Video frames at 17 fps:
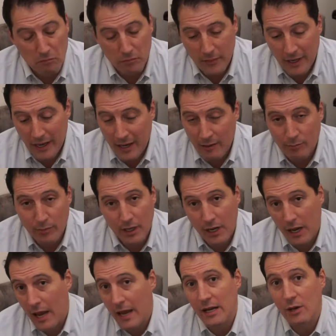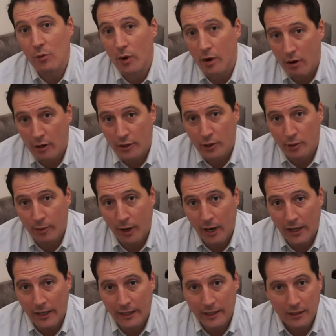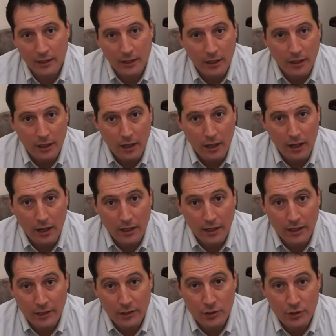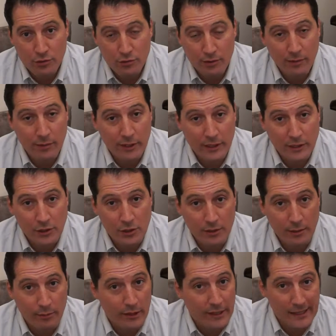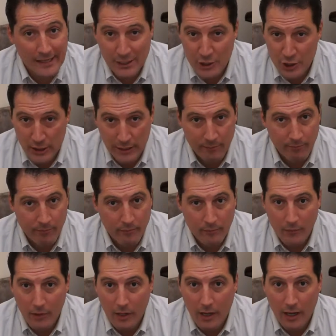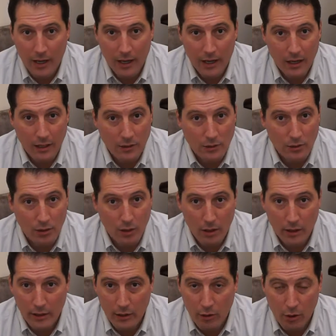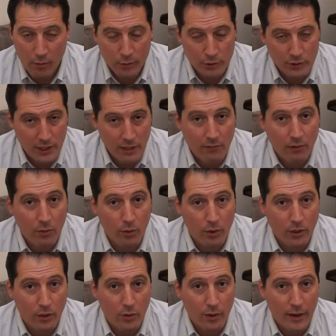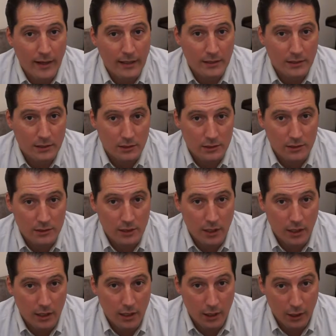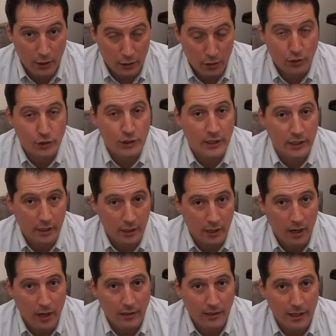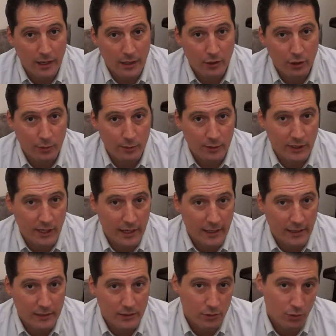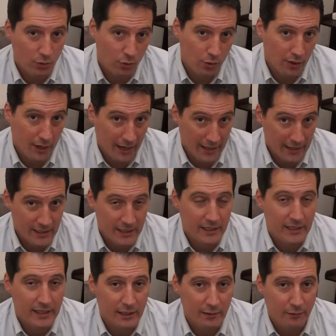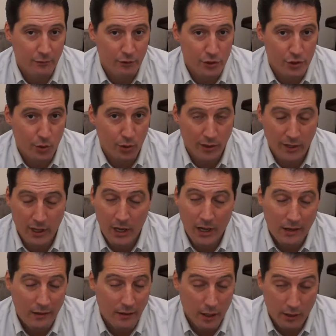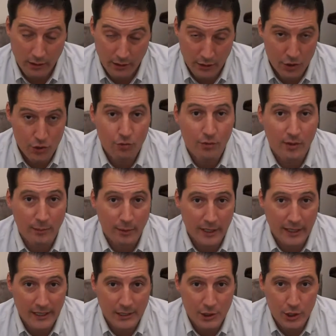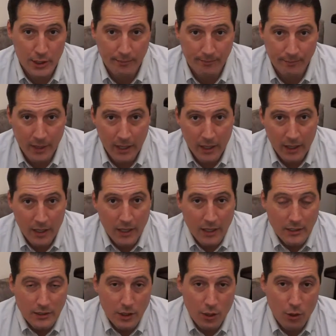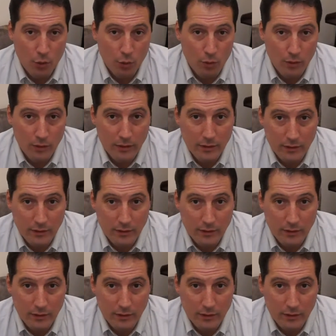can be anywhere on your body, extremely itchy. In almost everyone who has allergic contact dermatitis, or ACD for short, they're extremely itchy. So